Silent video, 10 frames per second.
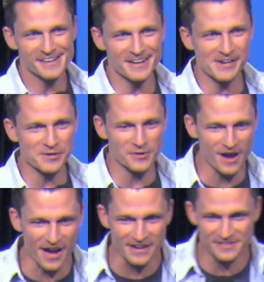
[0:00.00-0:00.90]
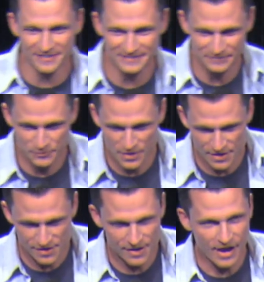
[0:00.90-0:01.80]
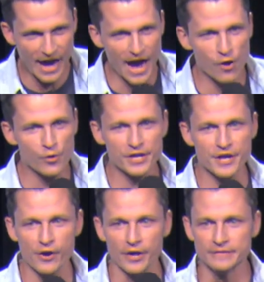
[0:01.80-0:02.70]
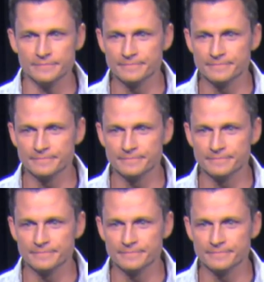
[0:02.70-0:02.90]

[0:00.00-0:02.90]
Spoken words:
All right. How are we doing?